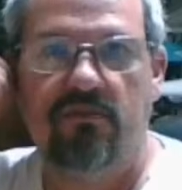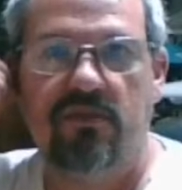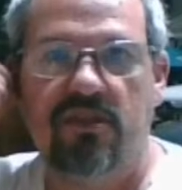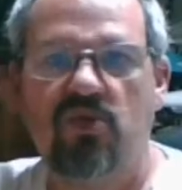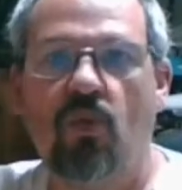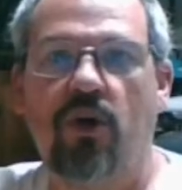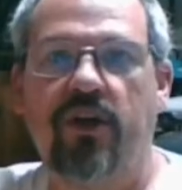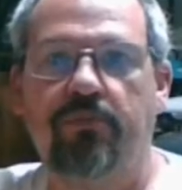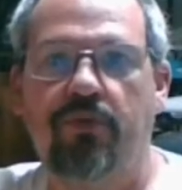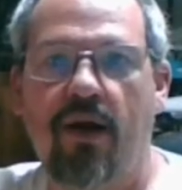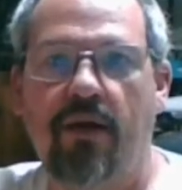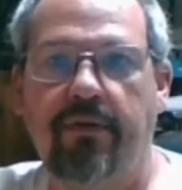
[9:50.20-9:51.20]
It's a work in
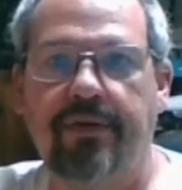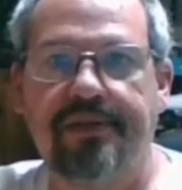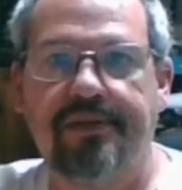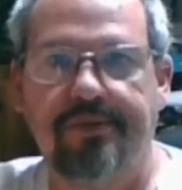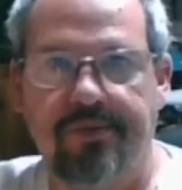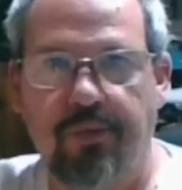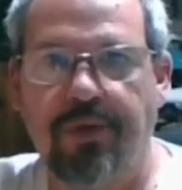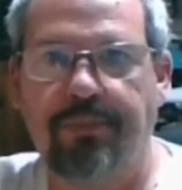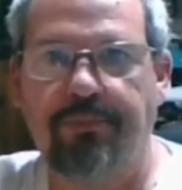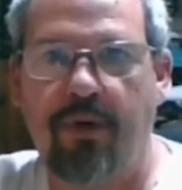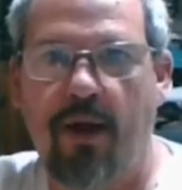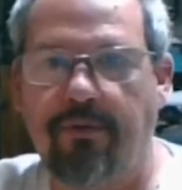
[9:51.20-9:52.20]
progress. It's work in
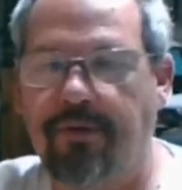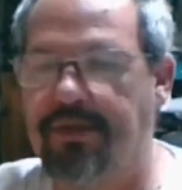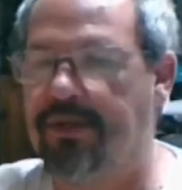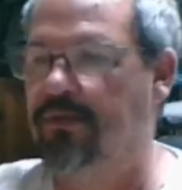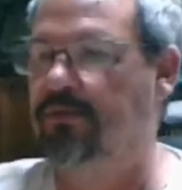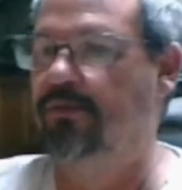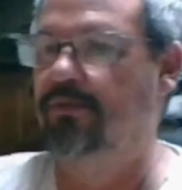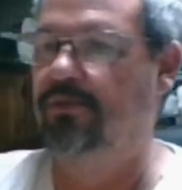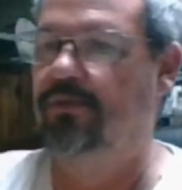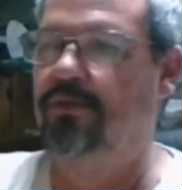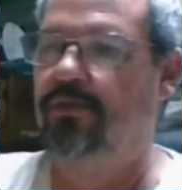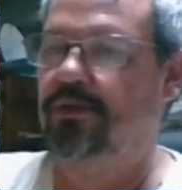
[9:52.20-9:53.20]
progress.
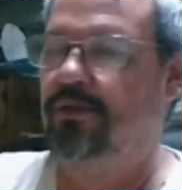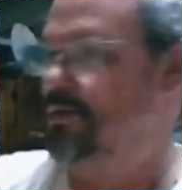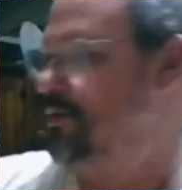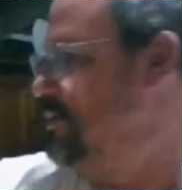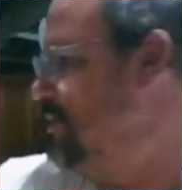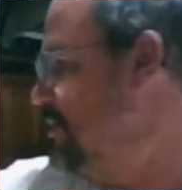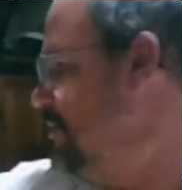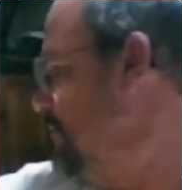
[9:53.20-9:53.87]
So.